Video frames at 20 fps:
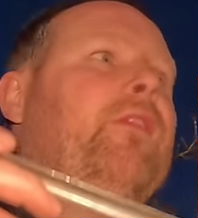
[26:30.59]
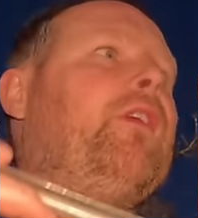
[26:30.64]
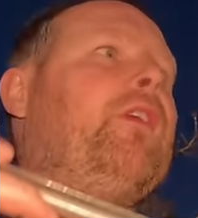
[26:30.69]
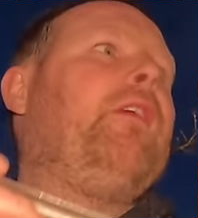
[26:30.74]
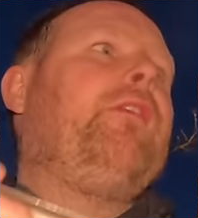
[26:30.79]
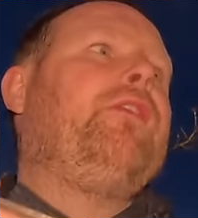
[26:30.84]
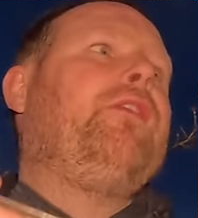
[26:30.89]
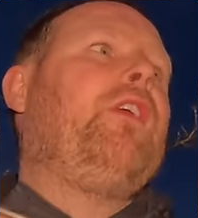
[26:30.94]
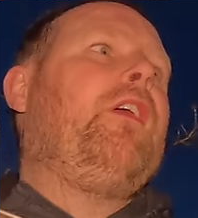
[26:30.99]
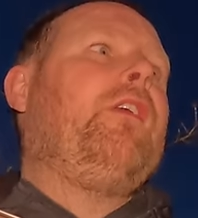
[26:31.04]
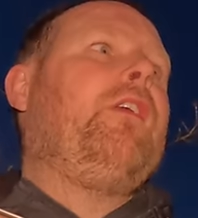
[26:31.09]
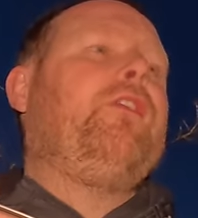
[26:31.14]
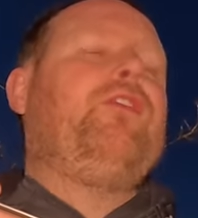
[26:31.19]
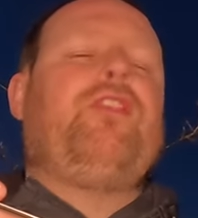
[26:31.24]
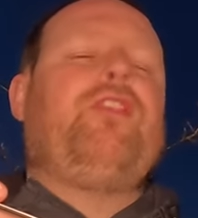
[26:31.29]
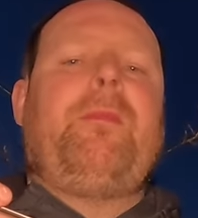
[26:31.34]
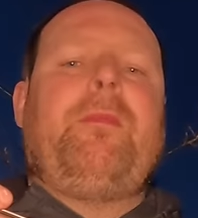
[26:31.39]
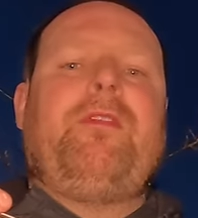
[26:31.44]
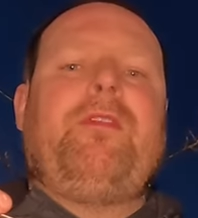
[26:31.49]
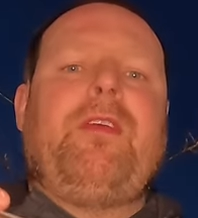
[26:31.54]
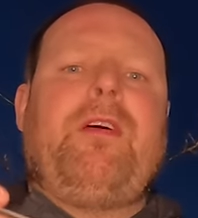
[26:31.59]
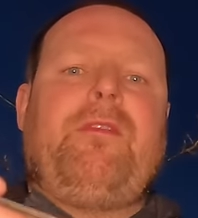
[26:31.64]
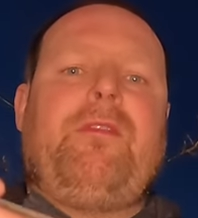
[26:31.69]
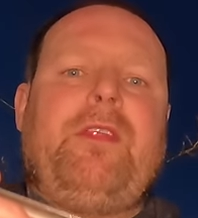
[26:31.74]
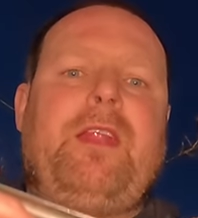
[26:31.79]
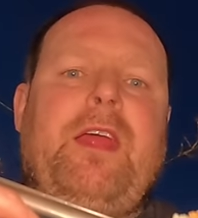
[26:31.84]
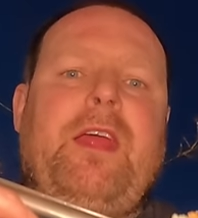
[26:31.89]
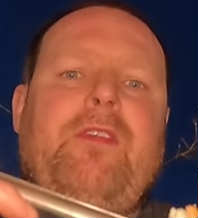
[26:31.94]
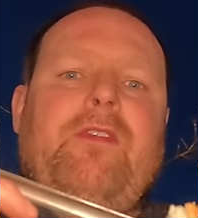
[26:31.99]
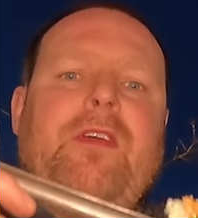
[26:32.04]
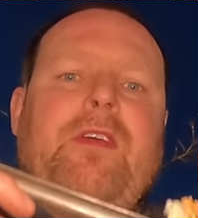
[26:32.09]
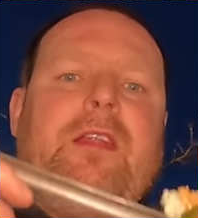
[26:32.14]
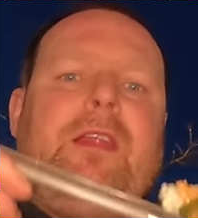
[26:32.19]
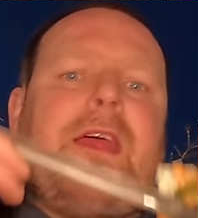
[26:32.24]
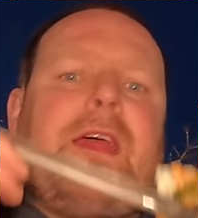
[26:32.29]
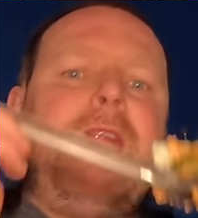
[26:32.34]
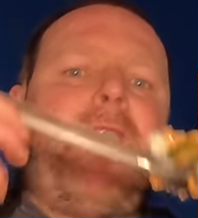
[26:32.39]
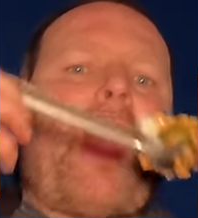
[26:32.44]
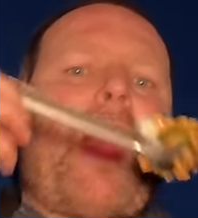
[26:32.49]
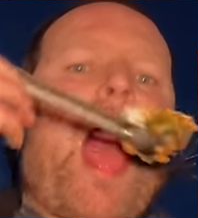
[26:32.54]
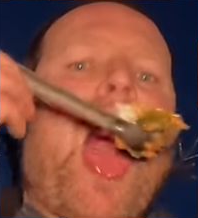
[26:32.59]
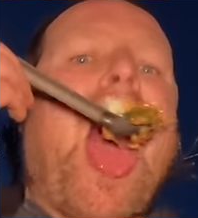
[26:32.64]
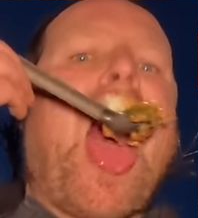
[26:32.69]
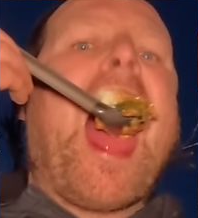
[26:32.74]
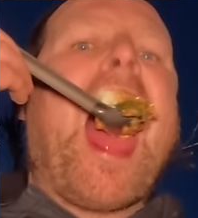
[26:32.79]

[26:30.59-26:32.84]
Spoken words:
So I've sort of shot myself in the head really, Anna.